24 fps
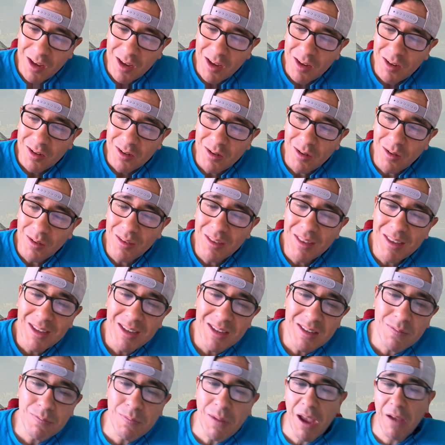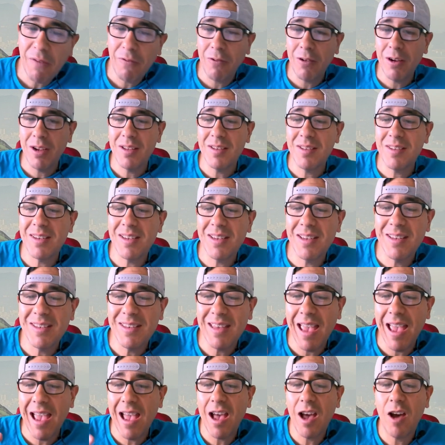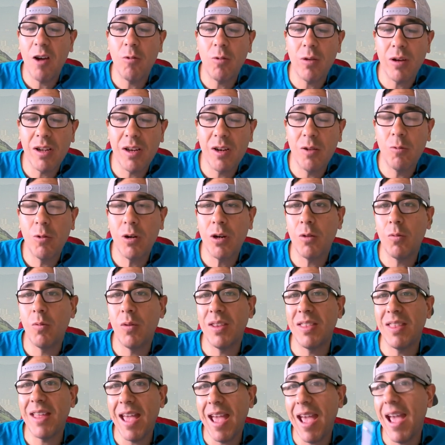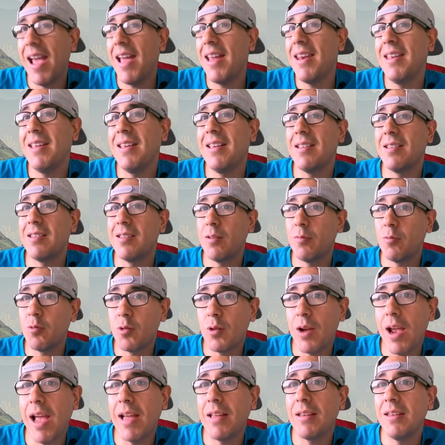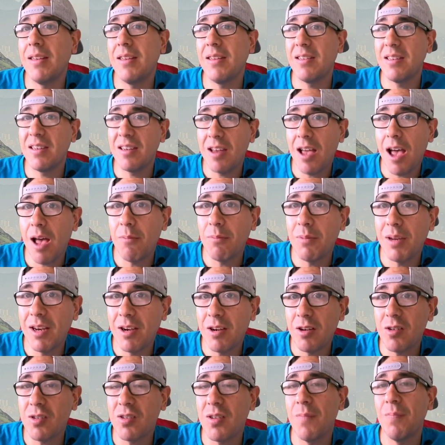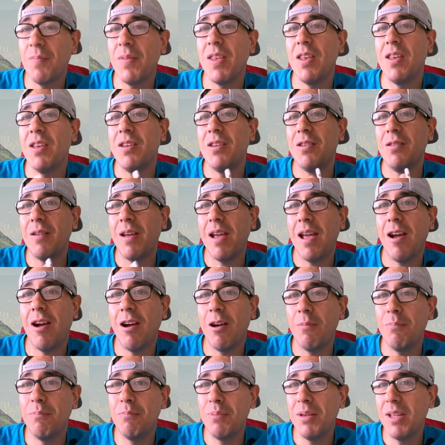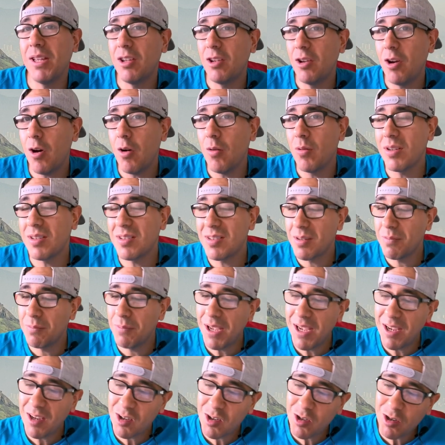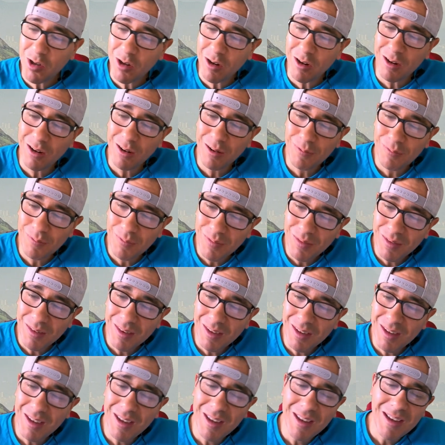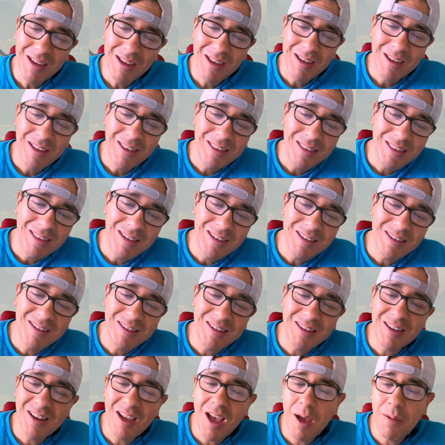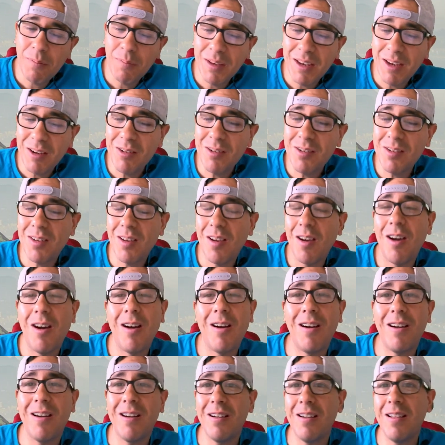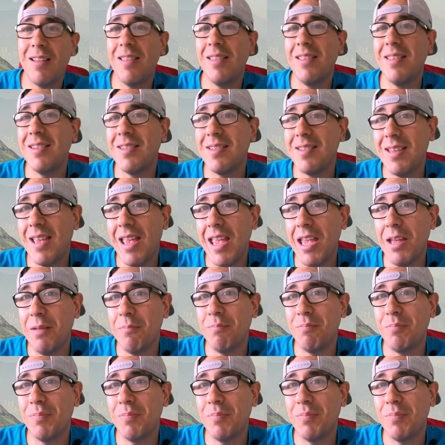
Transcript: So this, my friends, is how we're gonna work with adding and subtracting denominators. You, our big goal is to make sure these denominators are the same.